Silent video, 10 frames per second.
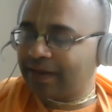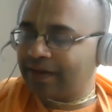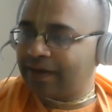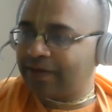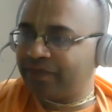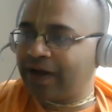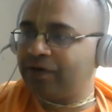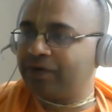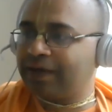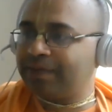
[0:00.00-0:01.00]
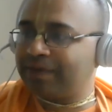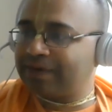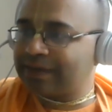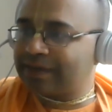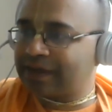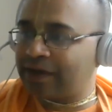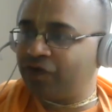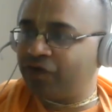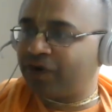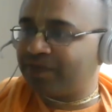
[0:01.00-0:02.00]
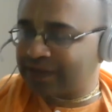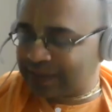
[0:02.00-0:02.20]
uh, we had to keep ourselves aloof from the